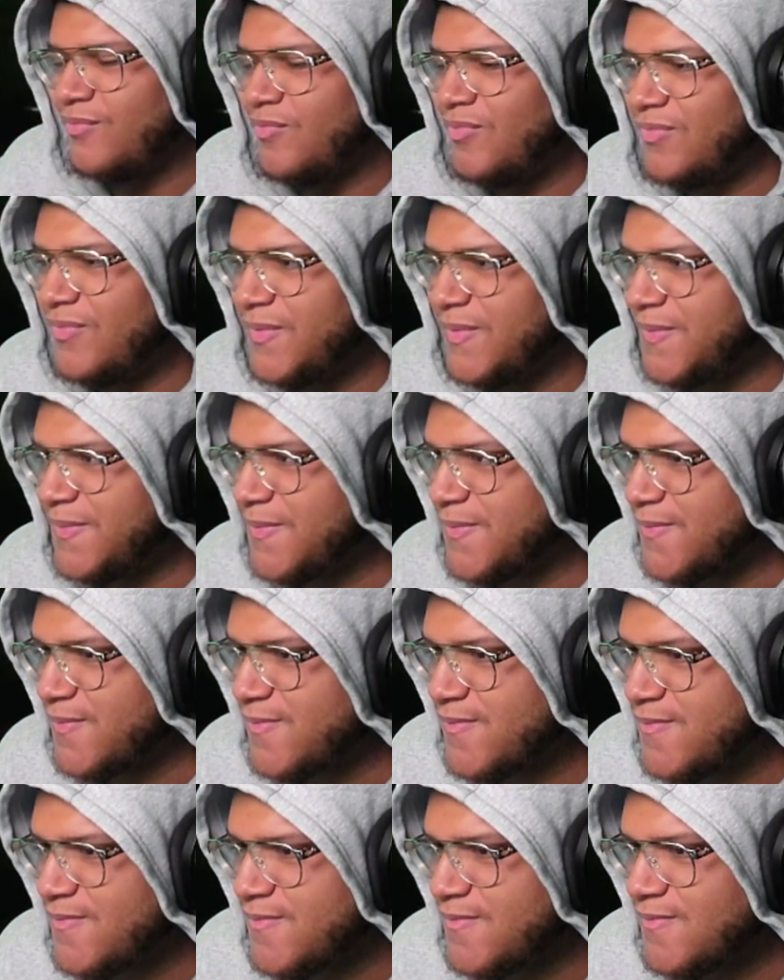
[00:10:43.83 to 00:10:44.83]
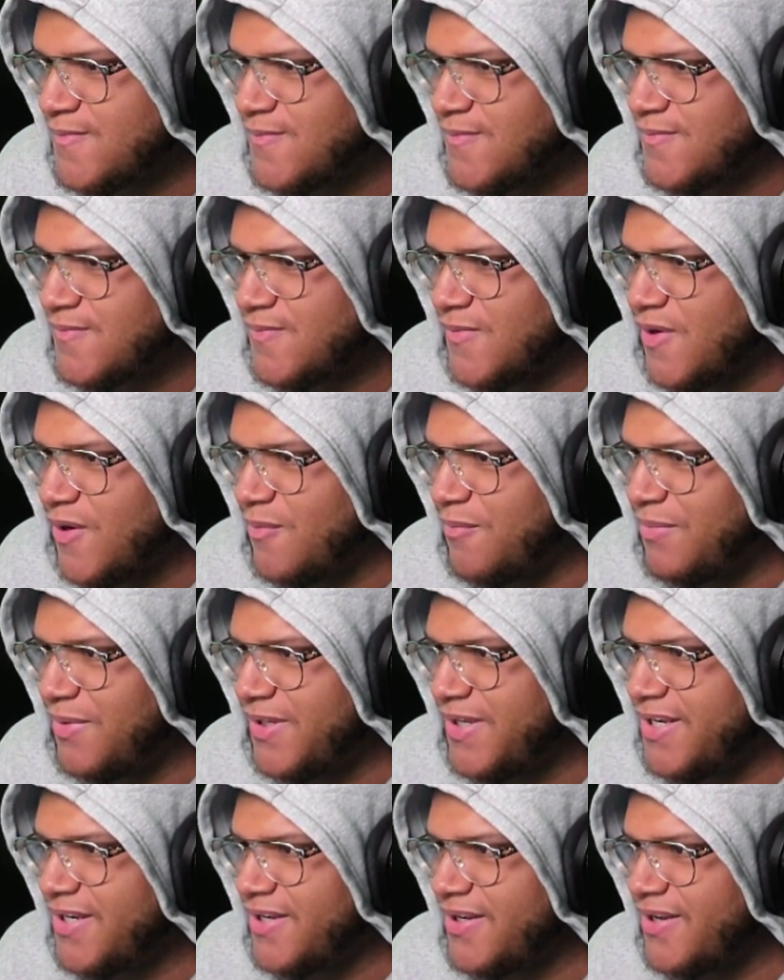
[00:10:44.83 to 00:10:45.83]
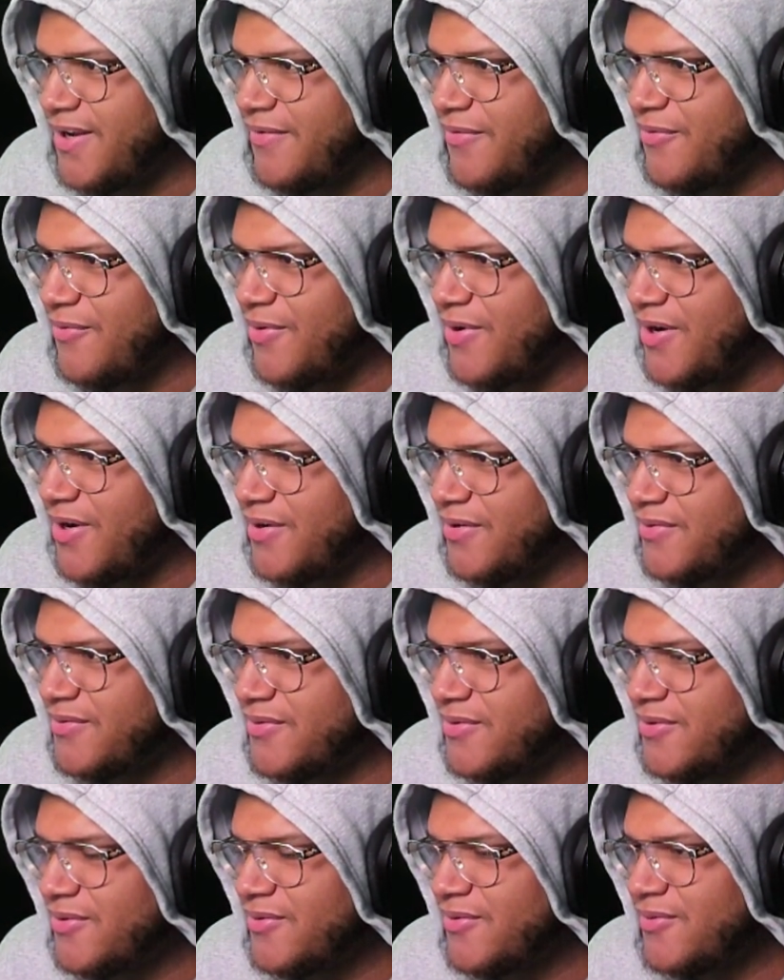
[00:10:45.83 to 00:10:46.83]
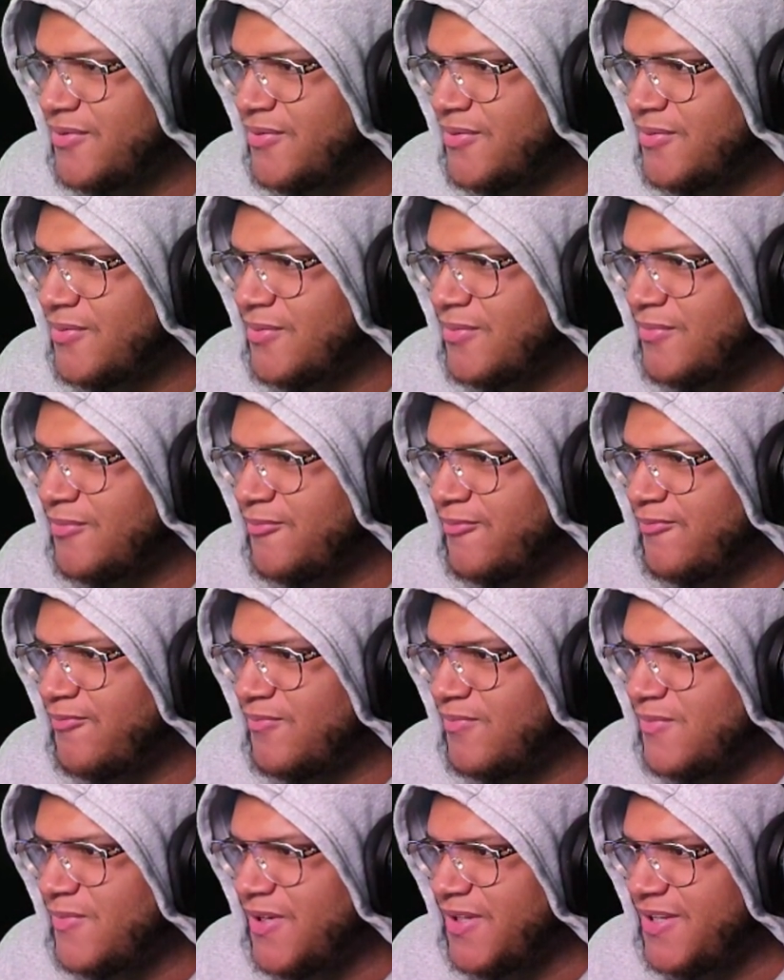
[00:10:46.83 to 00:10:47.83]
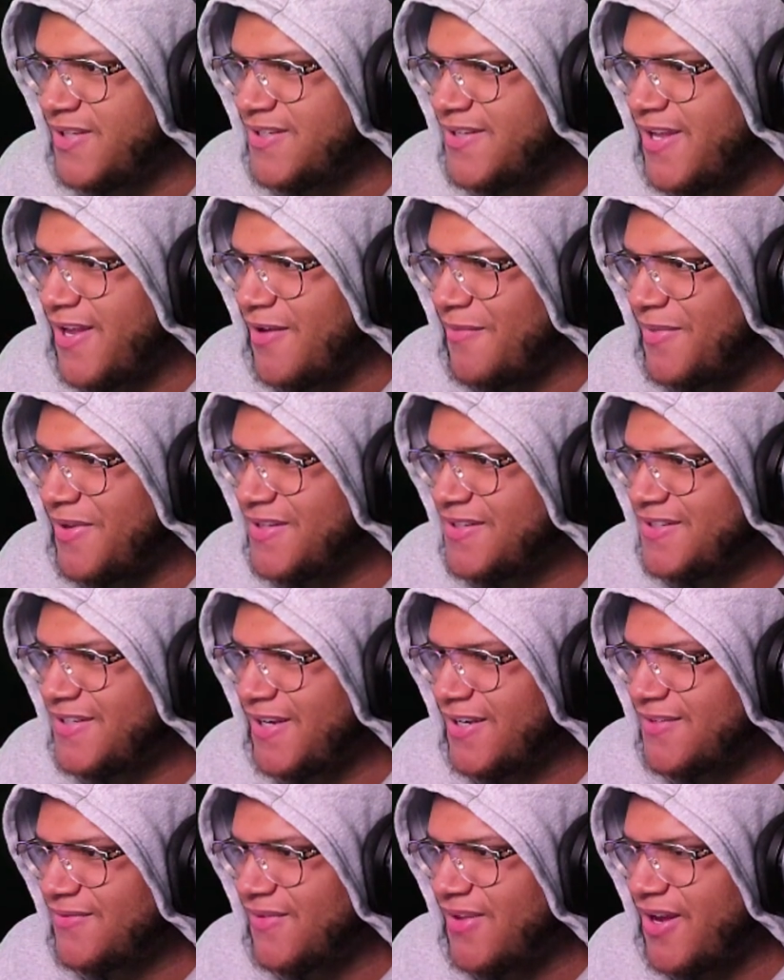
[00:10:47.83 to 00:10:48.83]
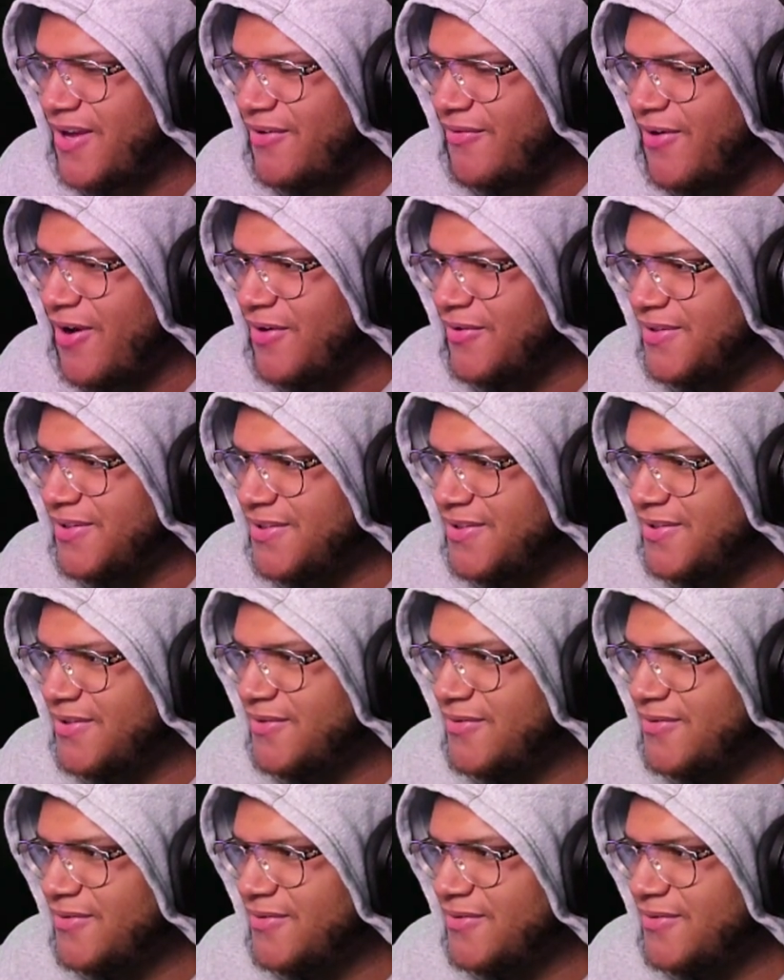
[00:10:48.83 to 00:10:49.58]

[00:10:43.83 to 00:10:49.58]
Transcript: No bleeding everywhere. Got these damn insects flying around us.